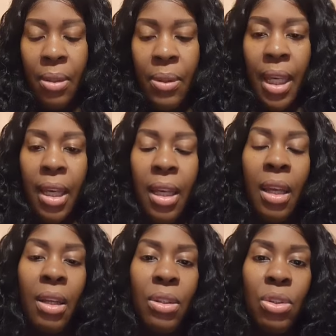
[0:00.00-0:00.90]
Okay,
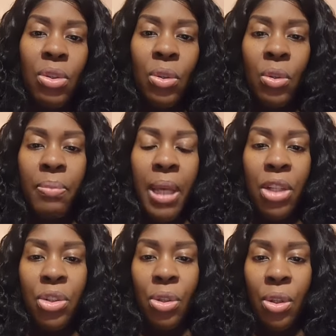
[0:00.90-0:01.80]
so make
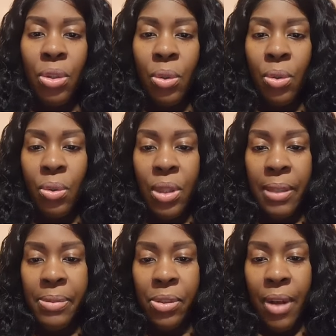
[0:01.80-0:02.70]
sure you
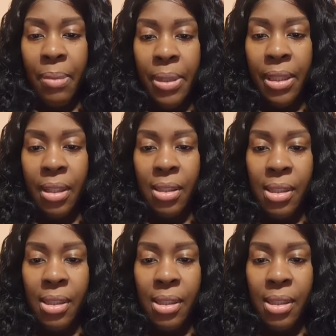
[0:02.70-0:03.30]
subscribe with us.